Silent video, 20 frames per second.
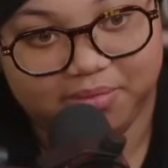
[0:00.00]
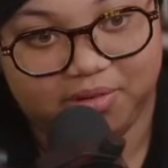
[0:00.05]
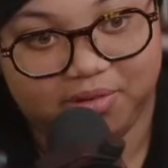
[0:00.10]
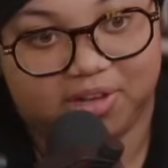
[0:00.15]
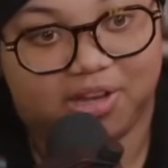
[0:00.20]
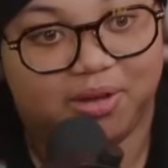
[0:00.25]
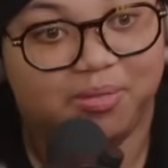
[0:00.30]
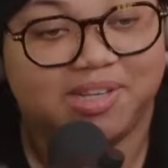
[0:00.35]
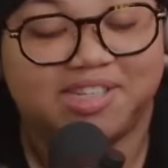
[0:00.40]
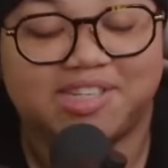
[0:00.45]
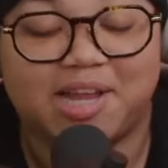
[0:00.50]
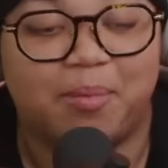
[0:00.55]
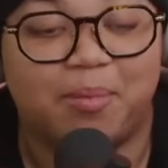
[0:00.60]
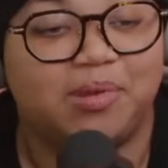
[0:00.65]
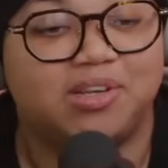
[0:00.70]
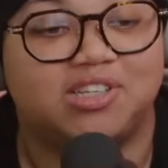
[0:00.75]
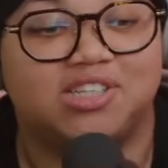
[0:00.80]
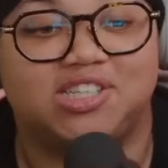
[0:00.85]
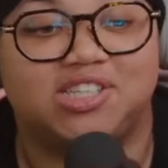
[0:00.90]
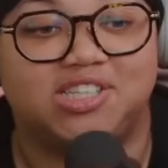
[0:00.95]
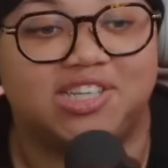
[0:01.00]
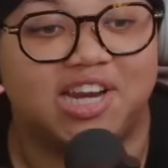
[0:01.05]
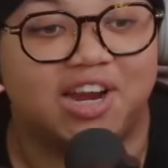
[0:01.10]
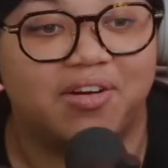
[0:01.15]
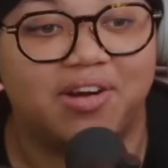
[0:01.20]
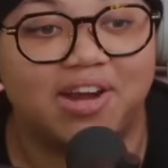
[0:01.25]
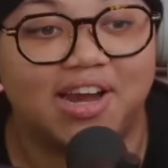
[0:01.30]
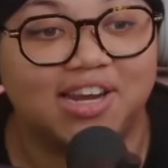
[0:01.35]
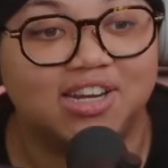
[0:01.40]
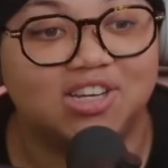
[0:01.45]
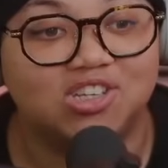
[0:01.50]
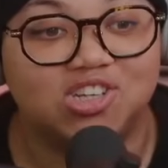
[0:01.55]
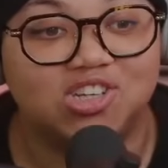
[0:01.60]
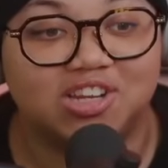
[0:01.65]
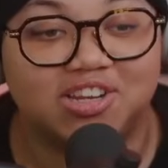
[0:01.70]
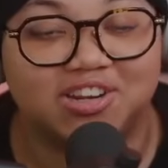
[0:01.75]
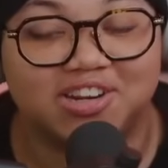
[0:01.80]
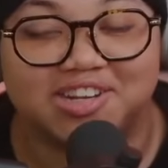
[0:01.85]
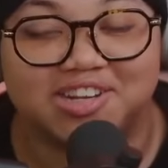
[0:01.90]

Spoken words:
Can we stop staring at each other?